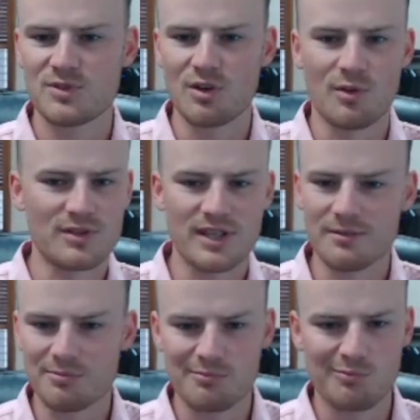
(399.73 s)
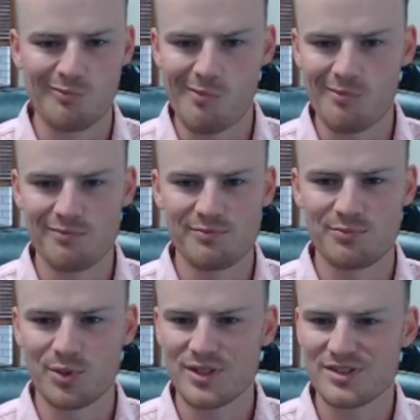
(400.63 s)
th- is that
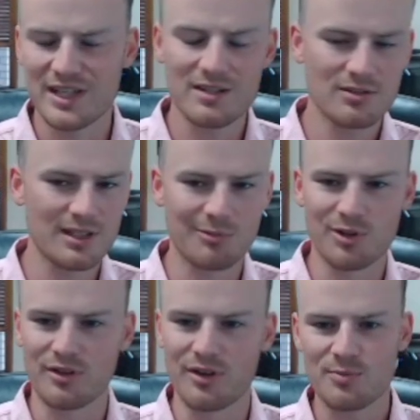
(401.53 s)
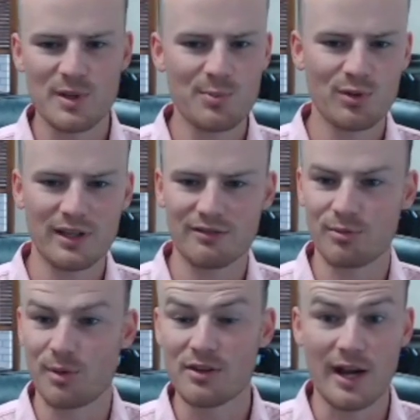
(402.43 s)
pretty standard? That were there other people like
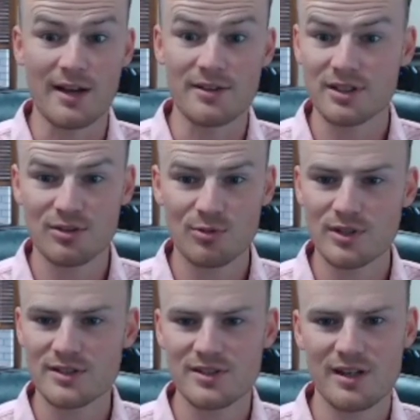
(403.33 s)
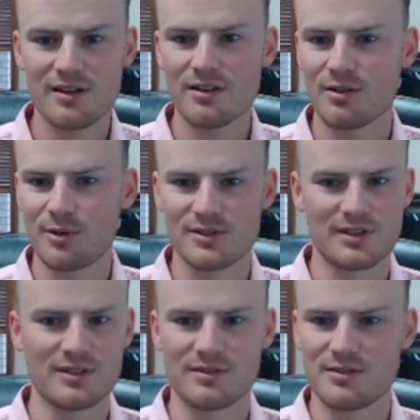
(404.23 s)
from other housing authorities there, or was
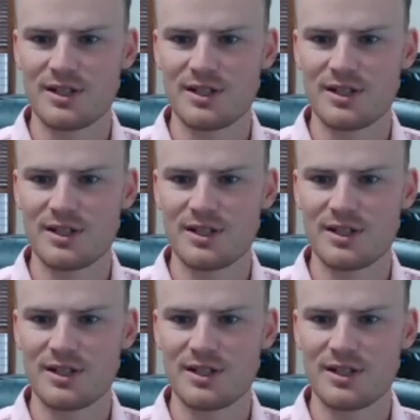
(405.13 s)
it?